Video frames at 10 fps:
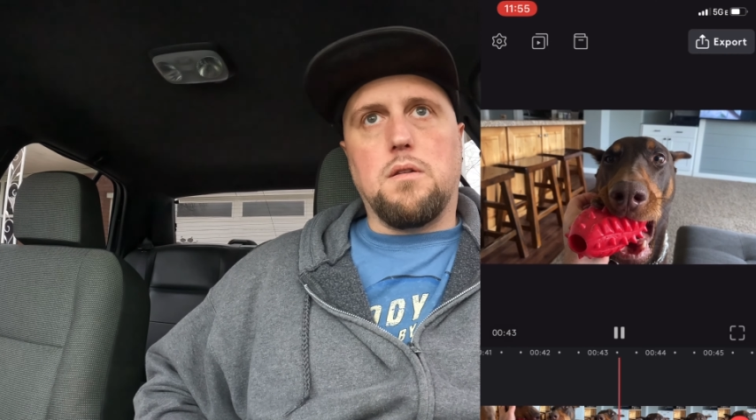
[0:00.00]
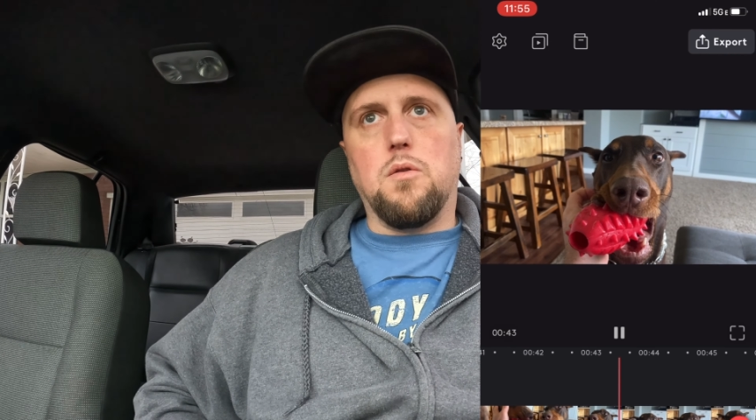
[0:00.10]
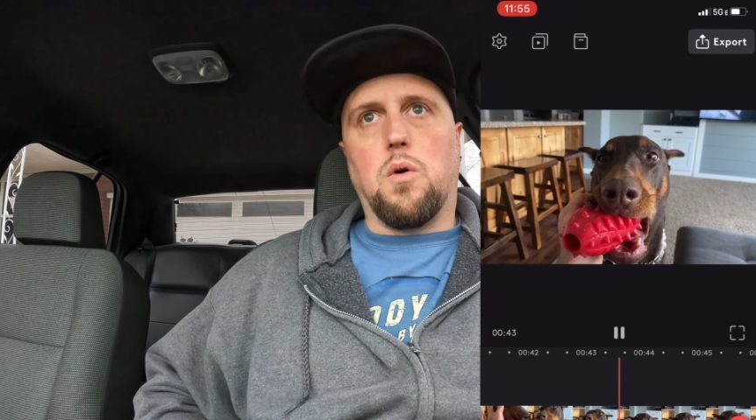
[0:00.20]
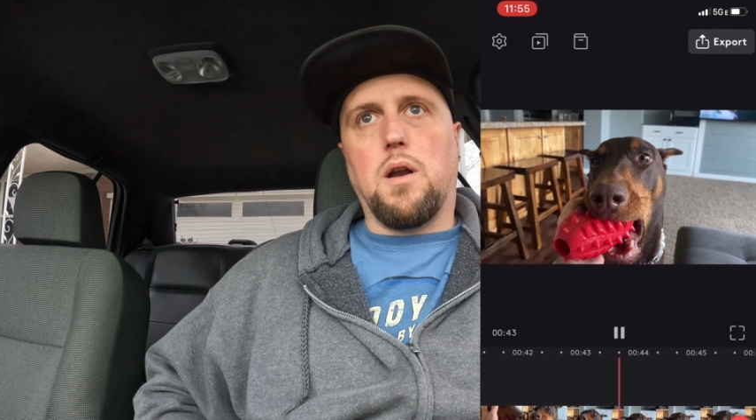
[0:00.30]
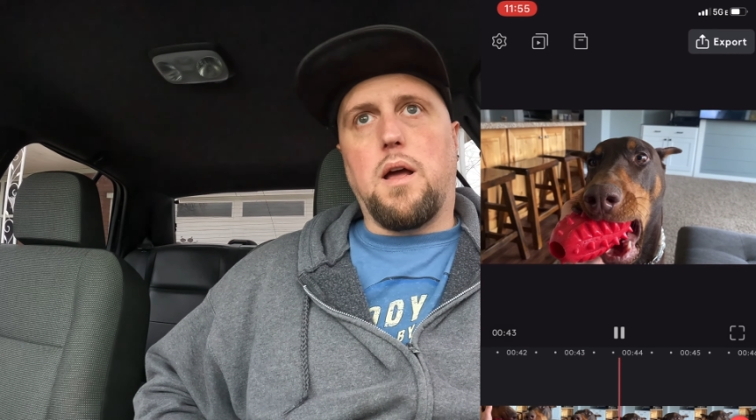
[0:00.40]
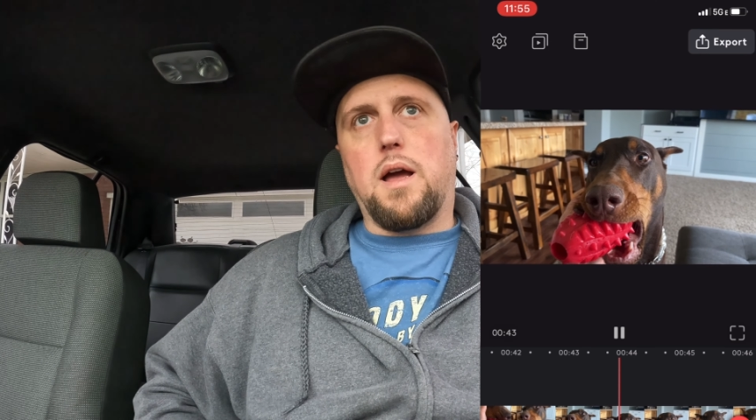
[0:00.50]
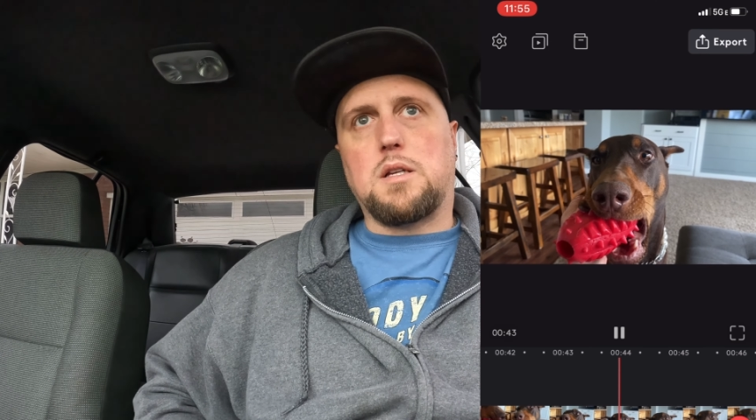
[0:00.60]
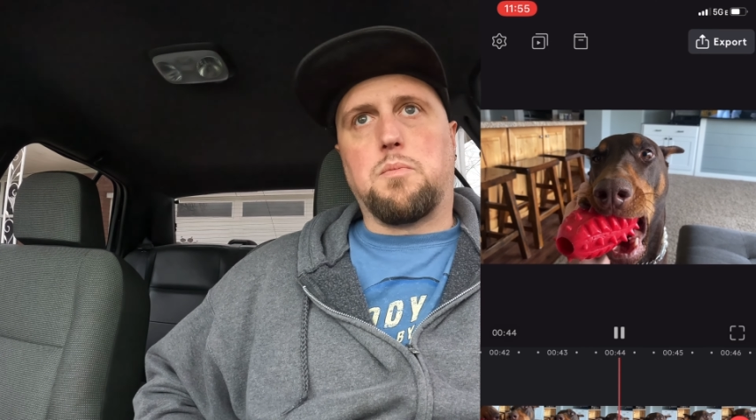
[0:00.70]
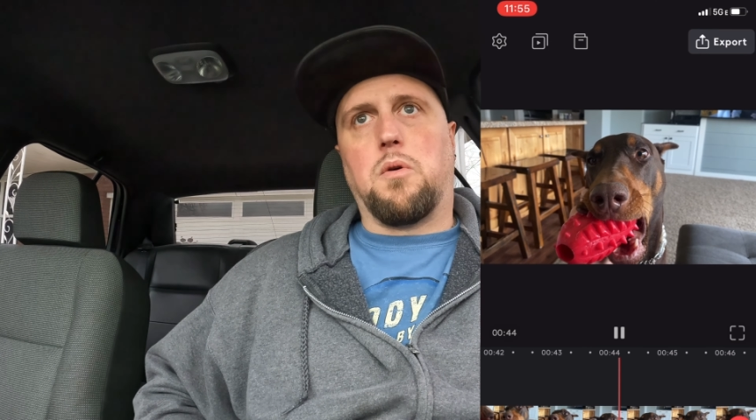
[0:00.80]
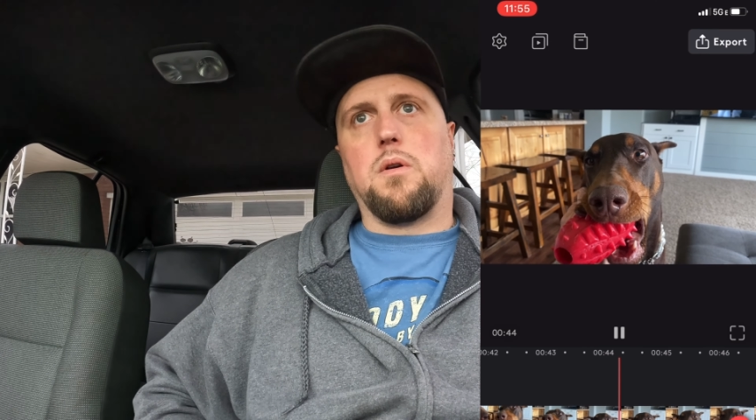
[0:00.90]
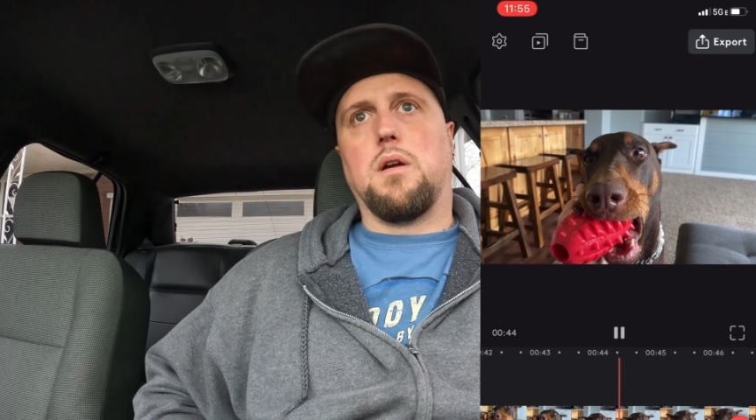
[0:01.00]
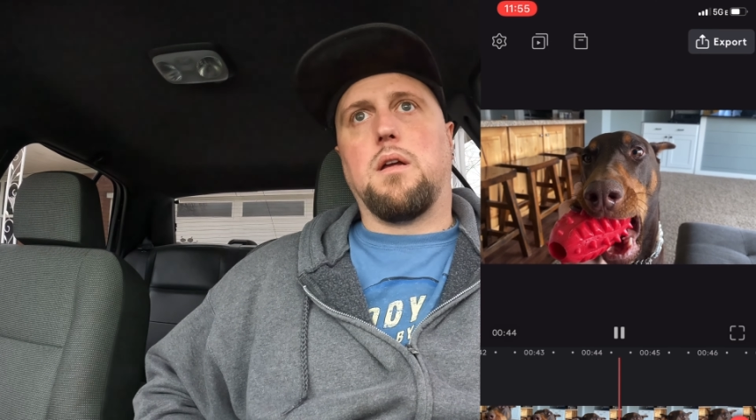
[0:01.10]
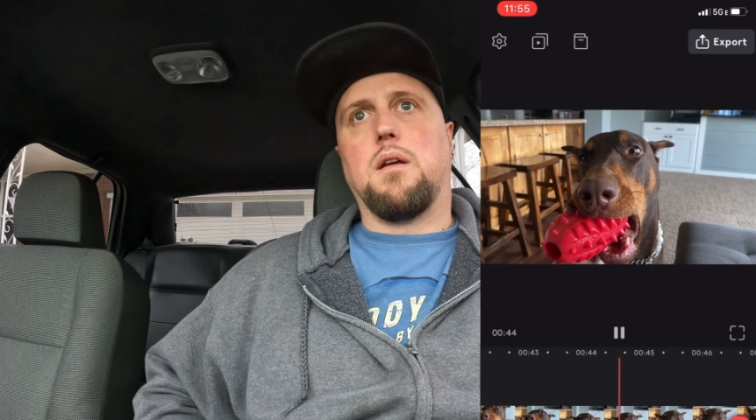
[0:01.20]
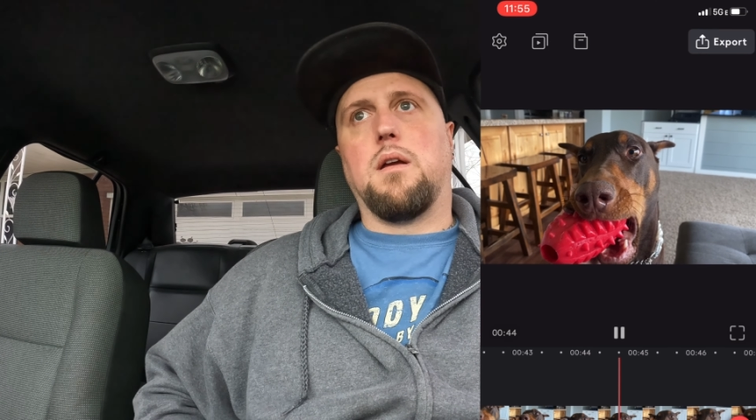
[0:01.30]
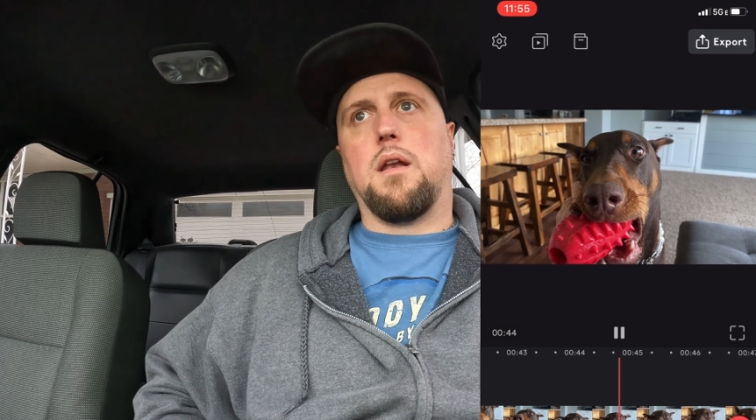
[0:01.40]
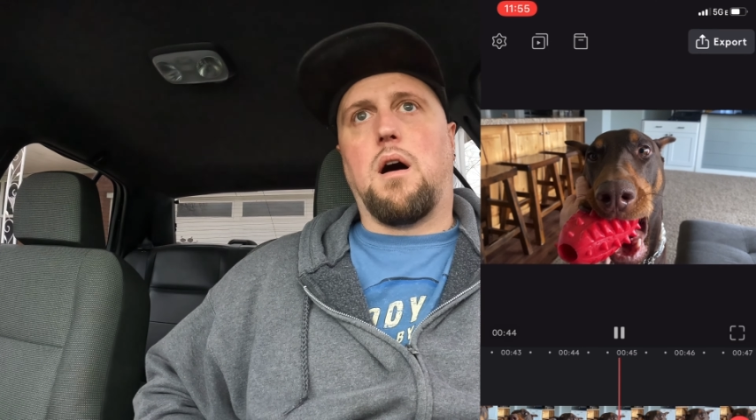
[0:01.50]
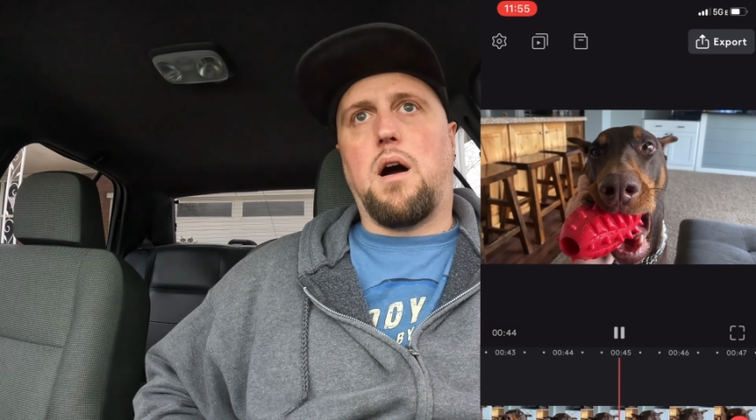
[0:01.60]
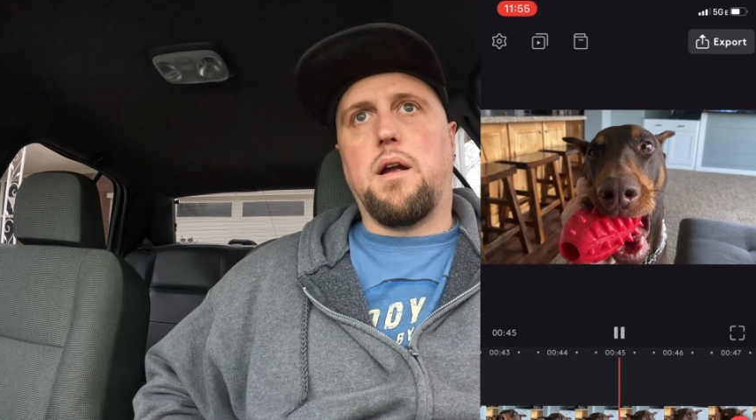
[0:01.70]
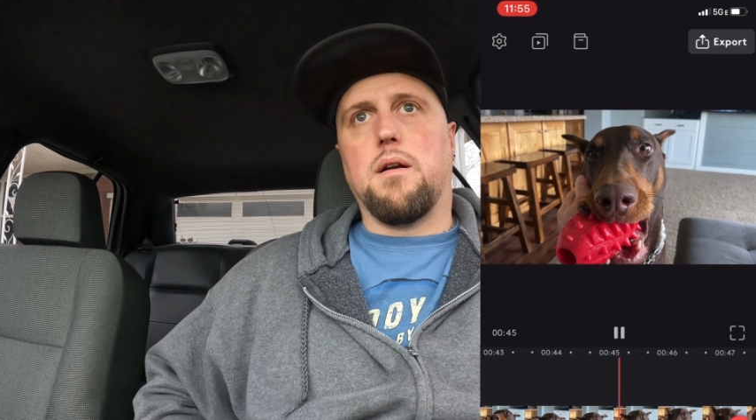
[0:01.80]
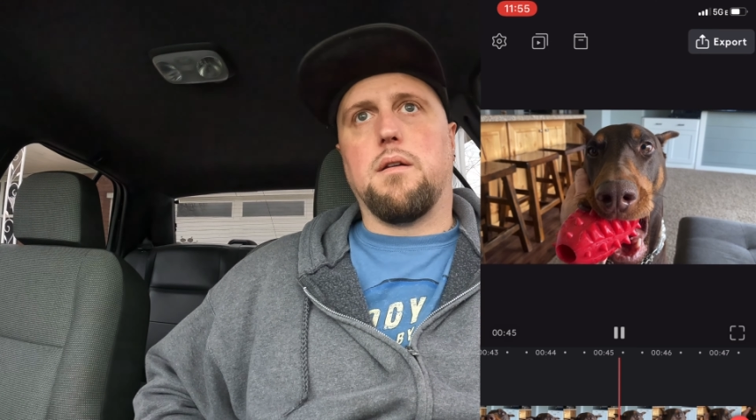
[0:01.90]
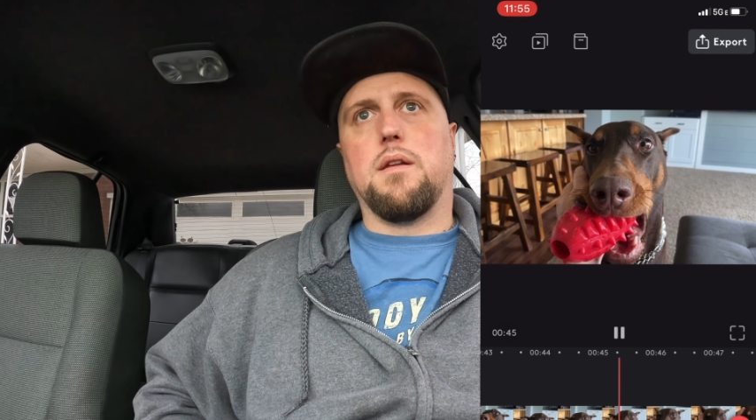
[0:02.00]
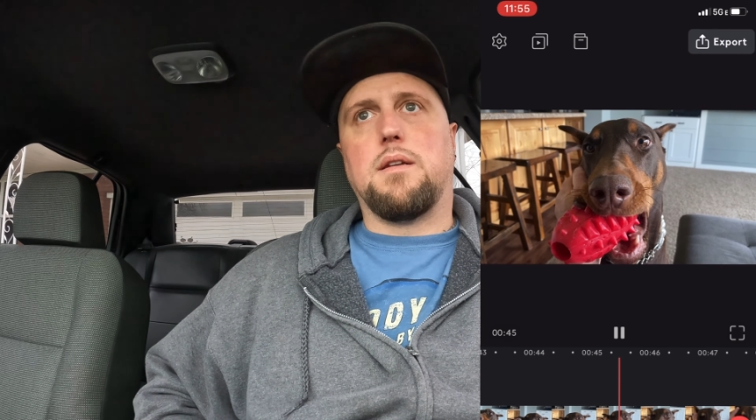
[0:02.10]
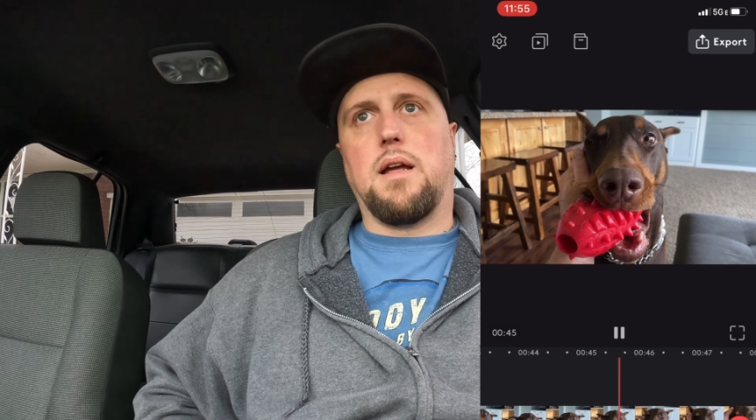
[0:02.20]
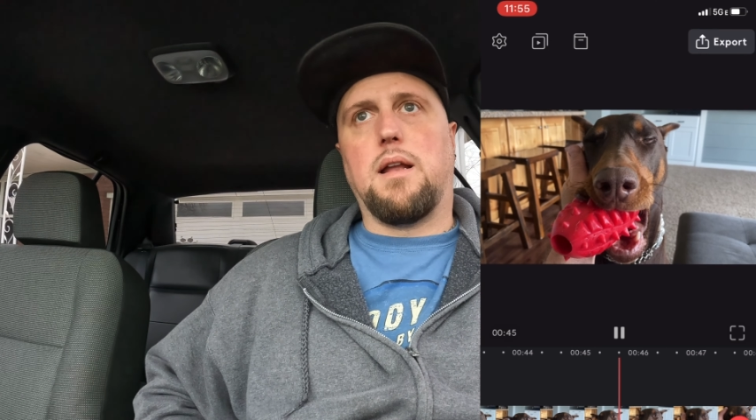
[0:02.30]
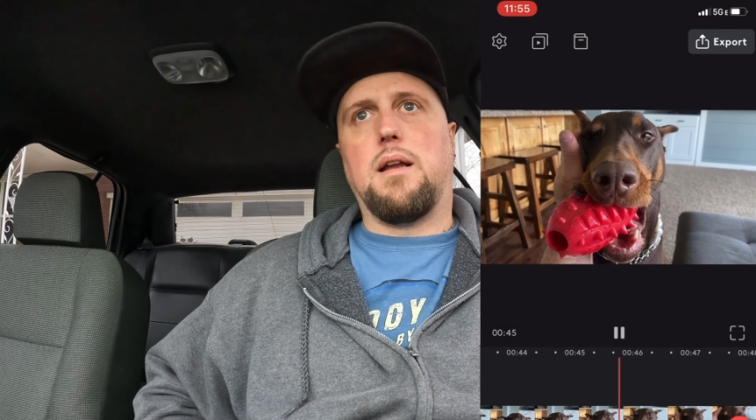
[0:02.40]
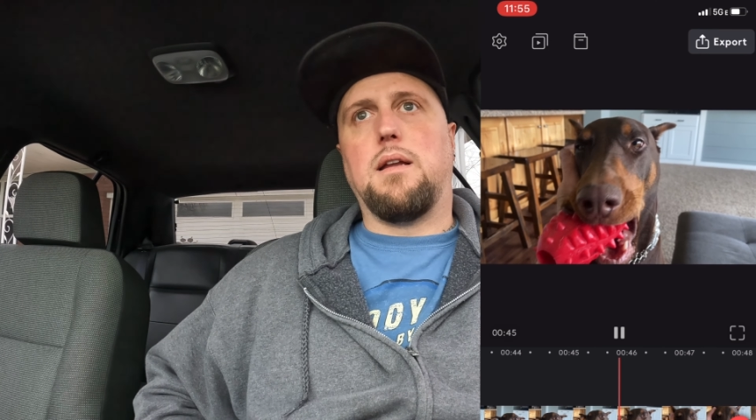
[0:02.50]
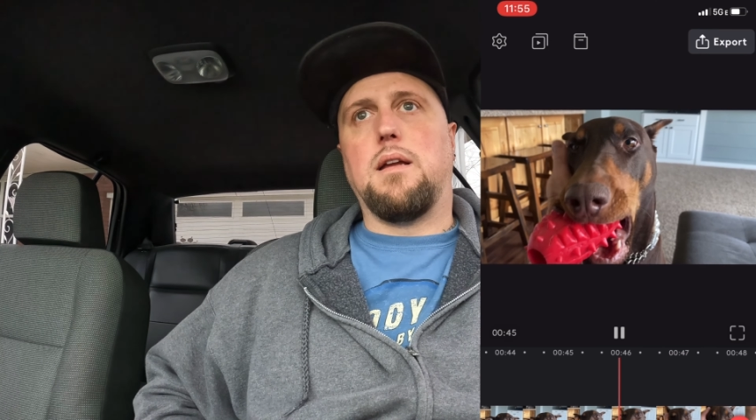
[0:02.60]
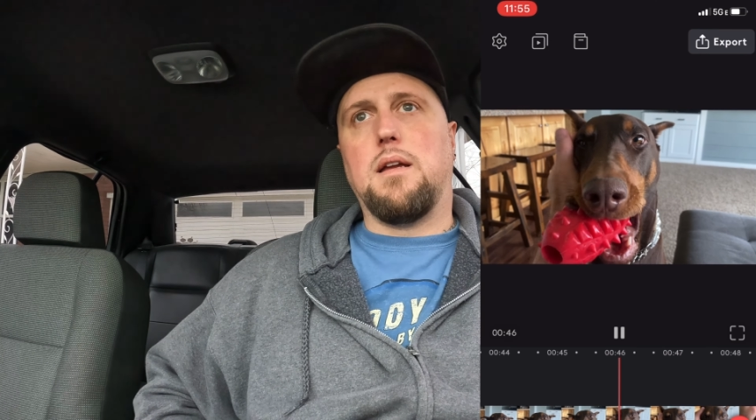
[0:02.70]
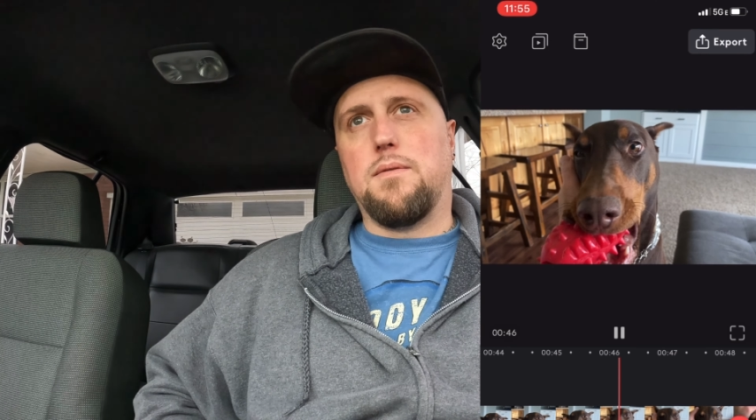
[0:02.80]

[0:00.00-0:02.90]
you want to export it in higher than 1080.